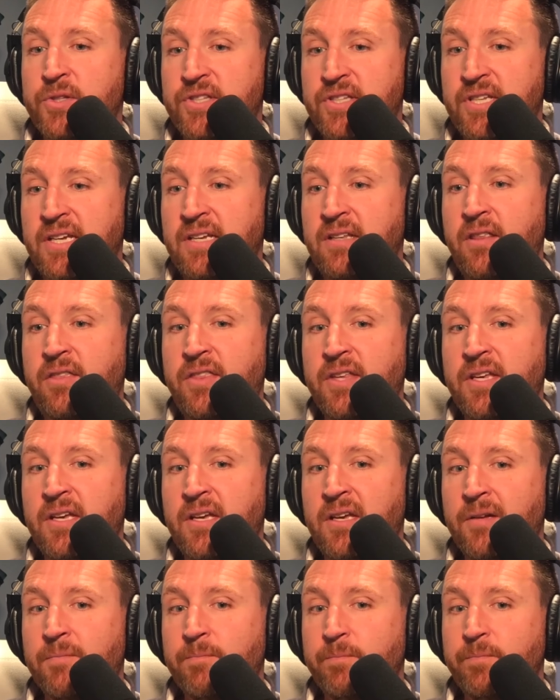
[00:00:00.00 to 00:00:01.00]
say that
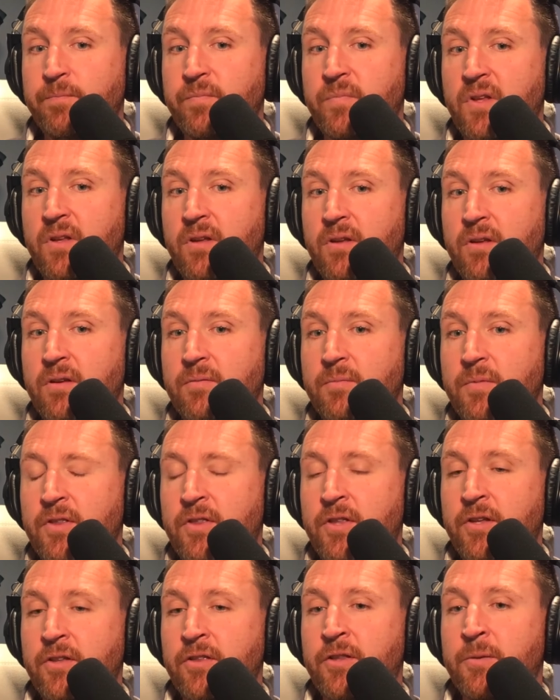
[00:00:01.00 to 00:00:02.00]
the
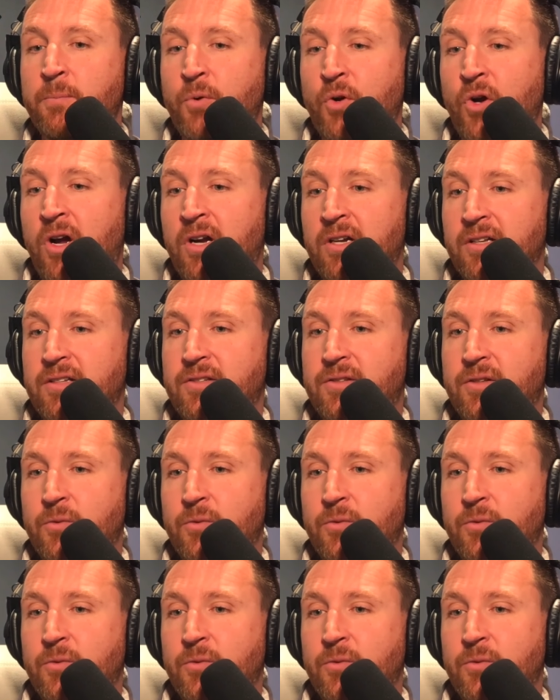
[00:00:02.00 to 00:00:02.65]
products